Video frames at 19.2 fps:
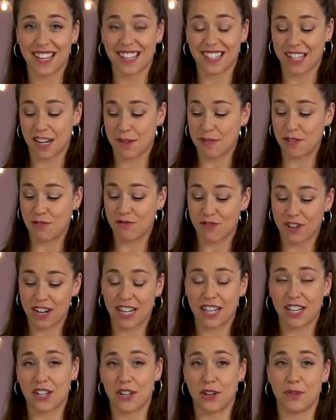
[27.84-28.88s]
it's gonna be
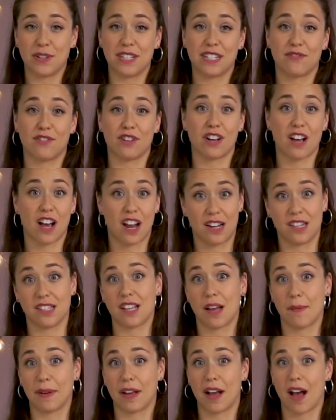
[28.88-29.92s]
really cute with different colors
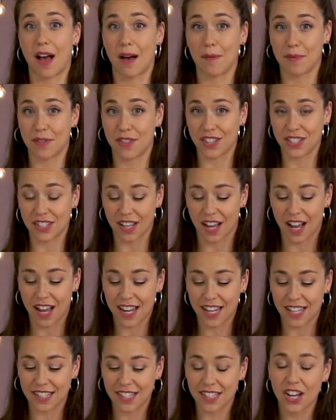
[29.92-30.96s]
coming up the
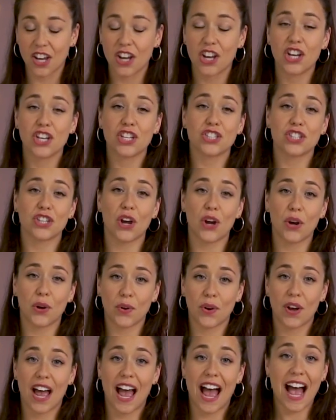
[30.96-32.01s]
sides. So
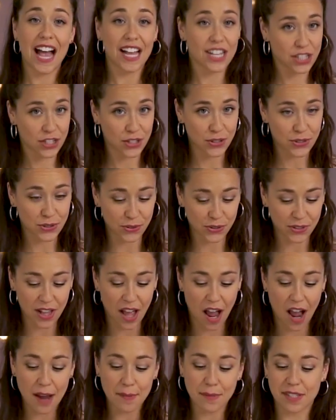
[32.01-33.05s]
as usual,
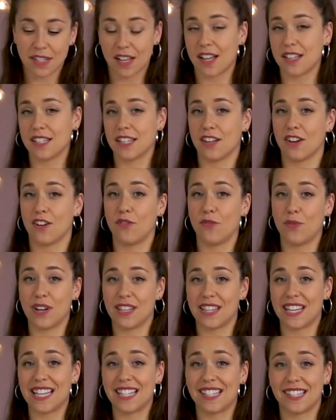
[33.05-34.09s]
I'm starting off
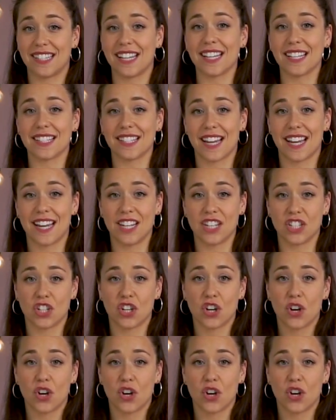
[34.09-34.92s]
with a 6-inch